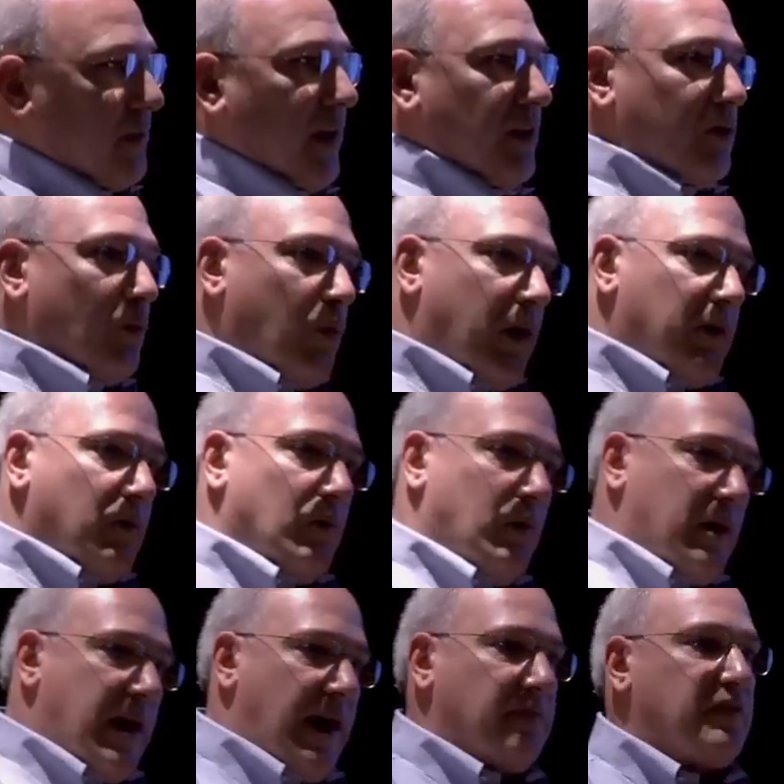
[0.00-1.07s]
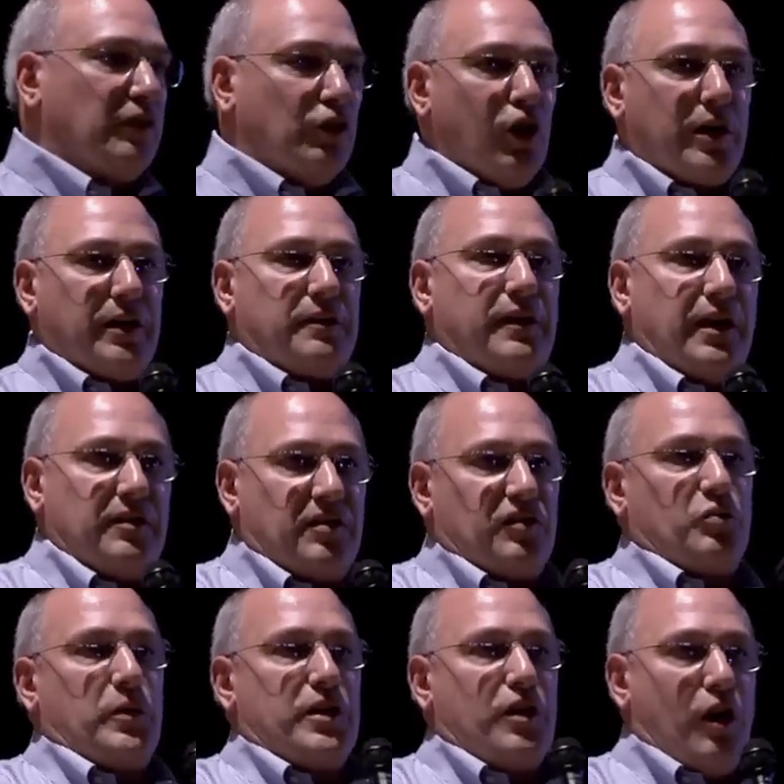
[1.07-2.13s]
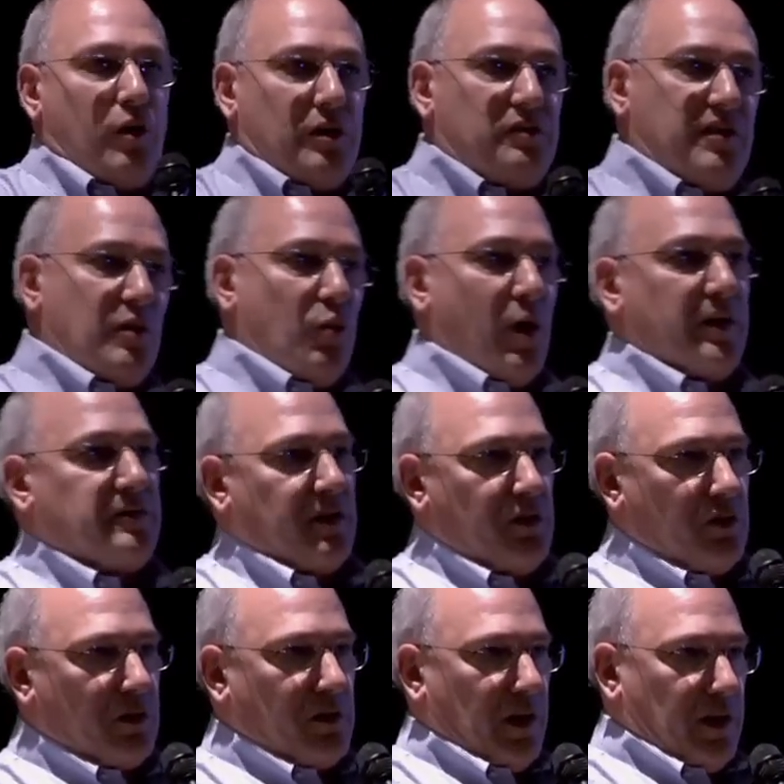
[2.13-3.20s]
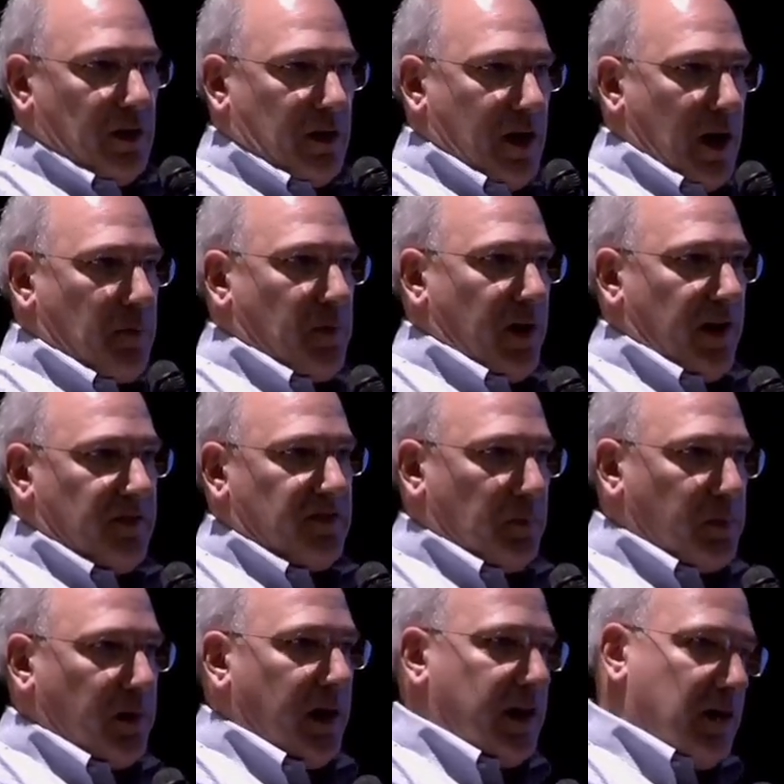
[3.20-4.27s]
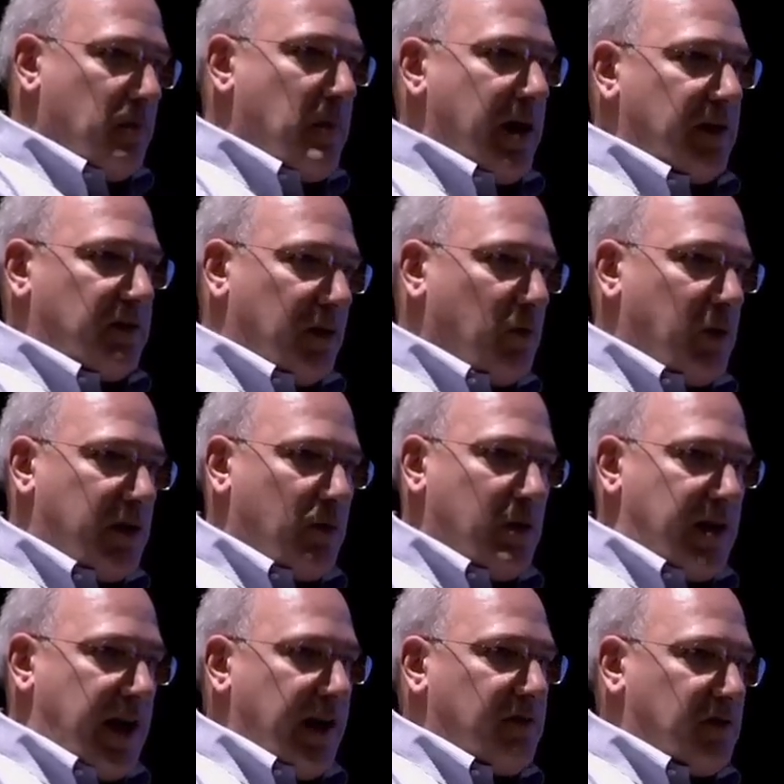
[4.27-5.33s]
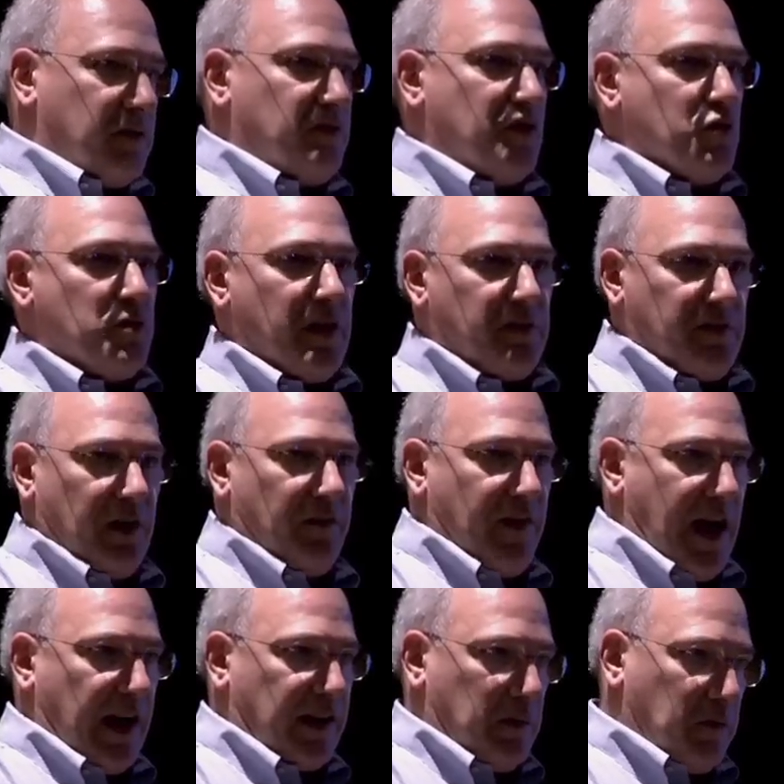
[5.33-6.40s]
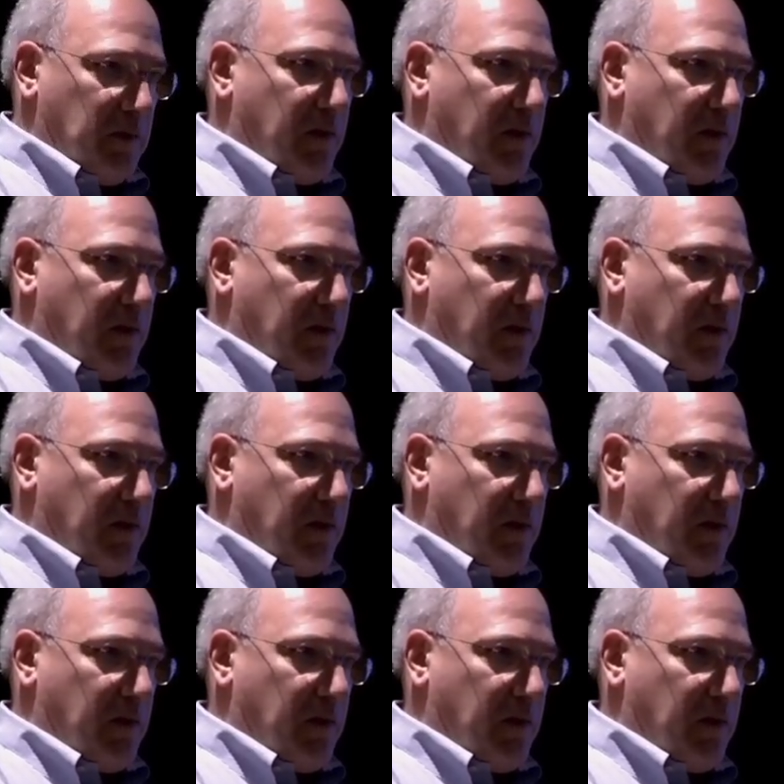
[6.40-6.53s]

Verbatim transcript: of thing, what we have to look at things as we go to see what's in your comprehensive plan to make, we, we can't just do this in a vacuum.